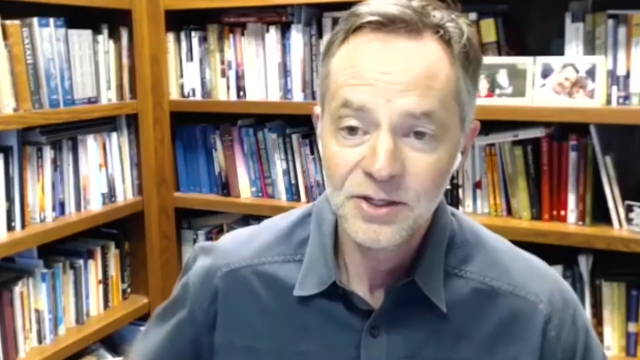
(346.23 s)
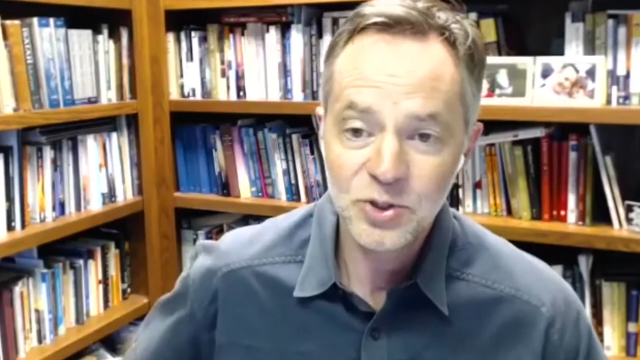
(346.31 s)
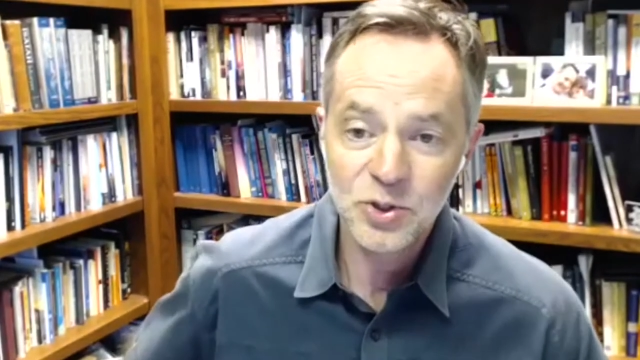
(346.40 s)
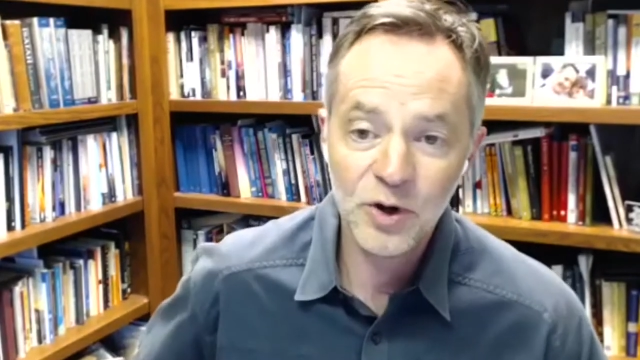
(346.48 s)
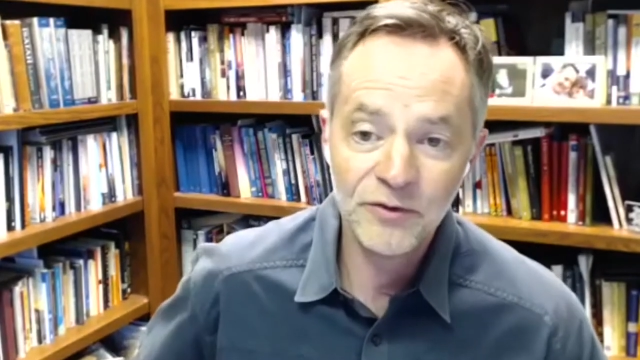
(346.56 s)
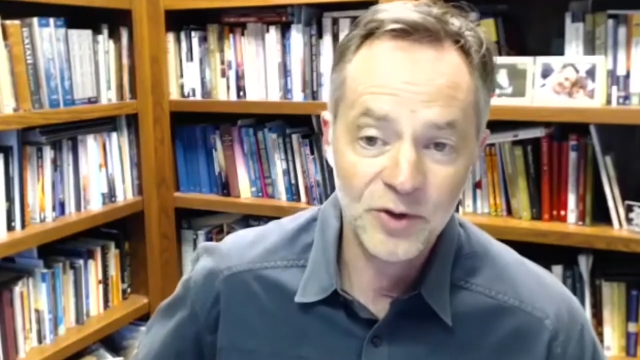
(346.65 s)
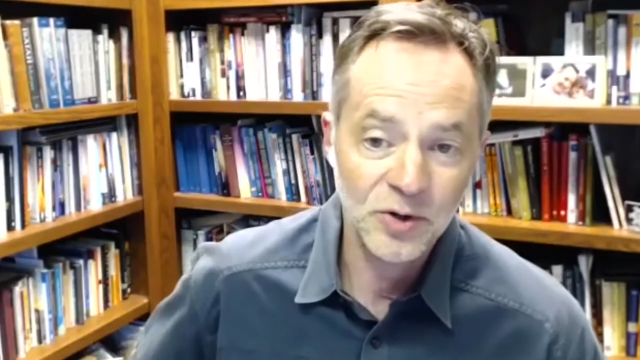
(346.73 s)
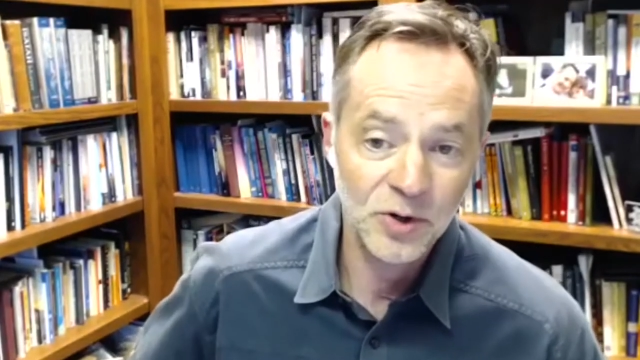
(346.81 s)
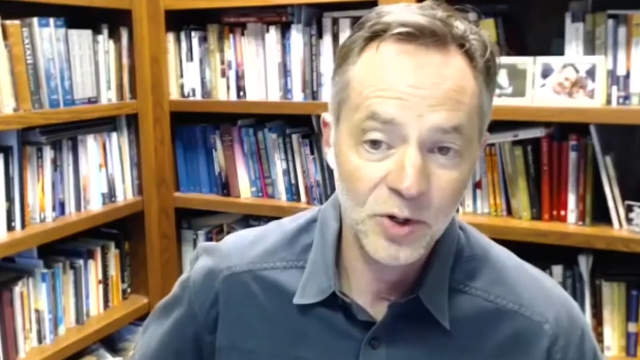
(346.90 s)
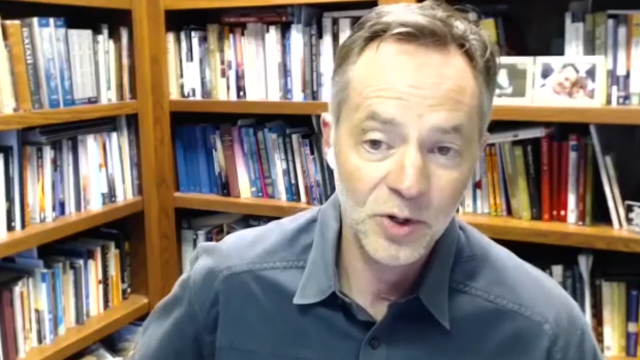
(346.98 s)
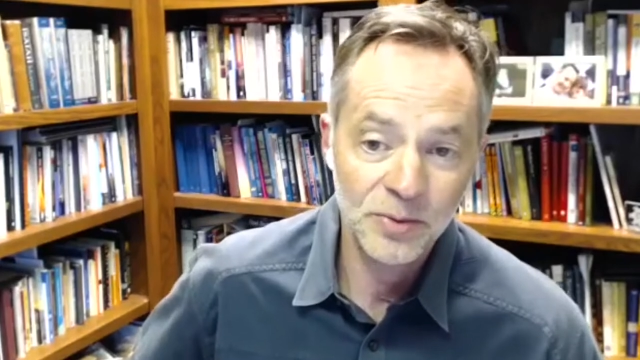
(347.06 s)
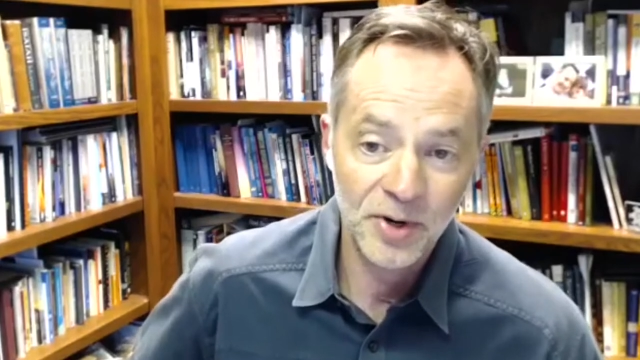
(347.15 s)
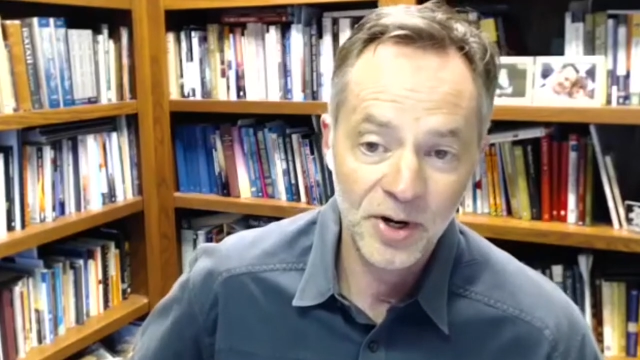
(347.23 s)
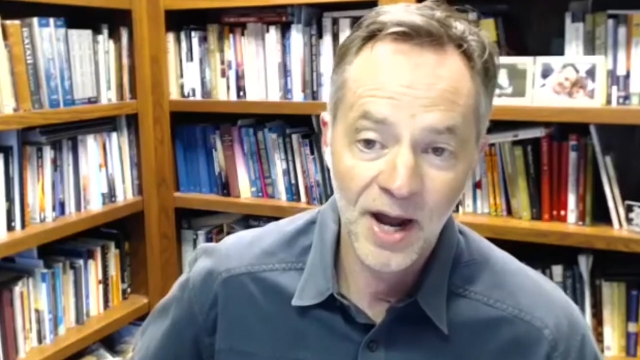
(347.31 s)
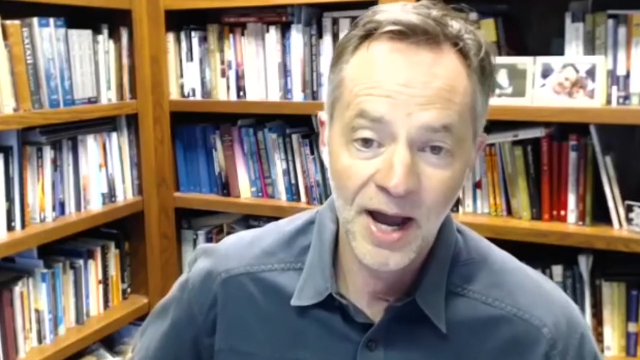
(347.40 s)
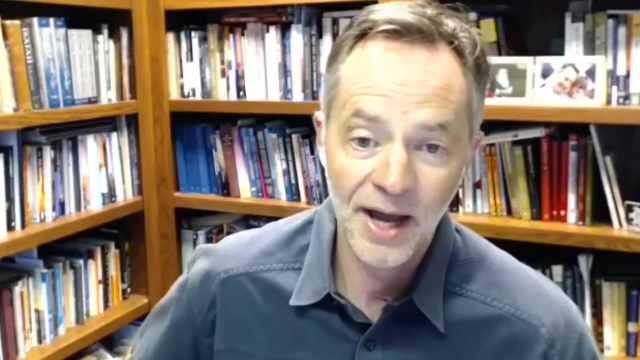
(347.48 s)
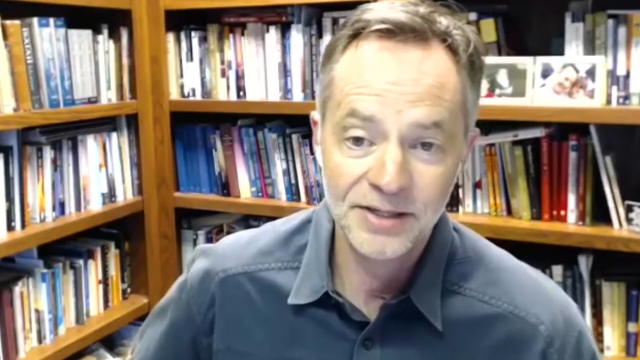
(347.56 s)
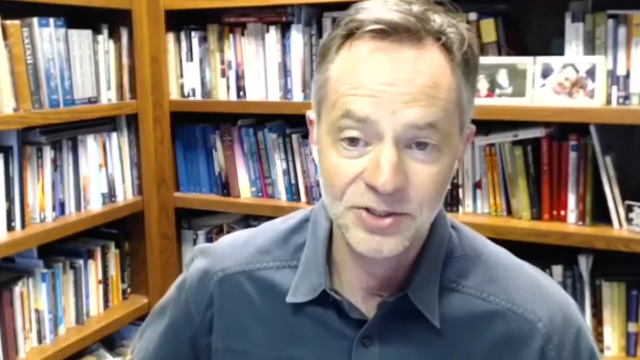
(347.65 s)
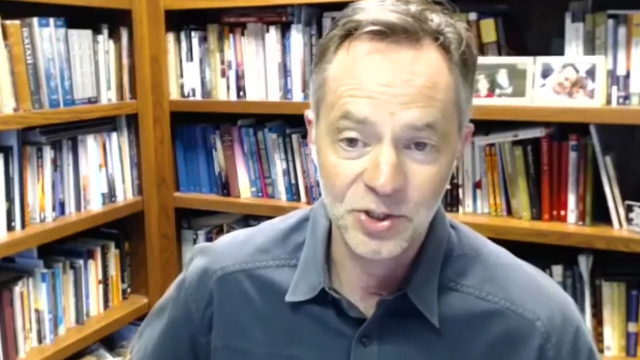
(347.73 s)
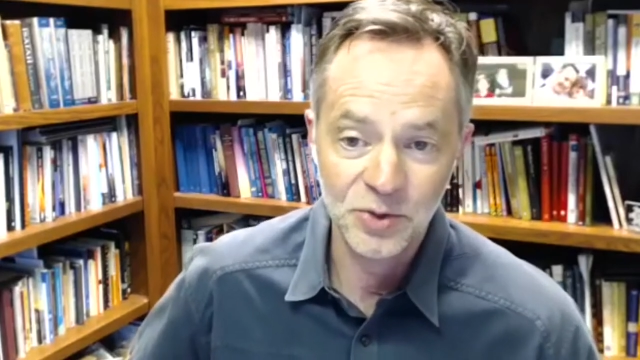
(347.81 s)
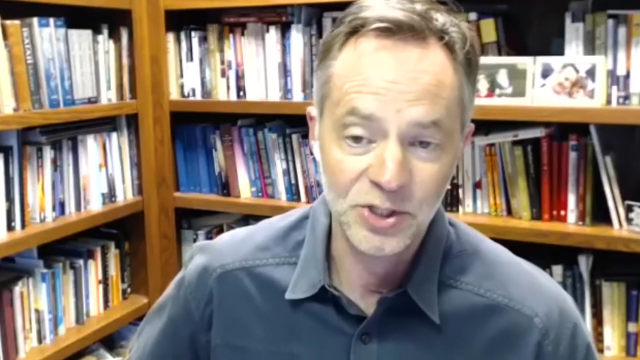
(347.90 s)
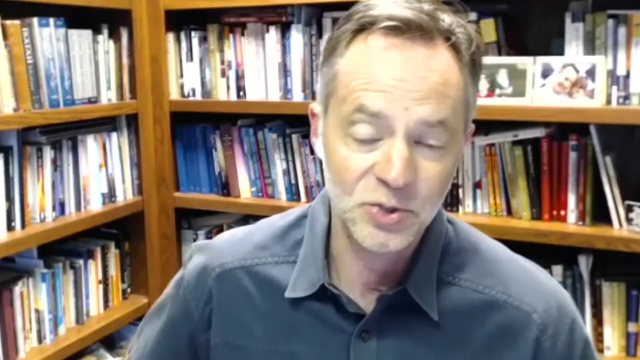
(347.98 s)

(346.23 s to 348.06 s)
two of whom are not Jewish.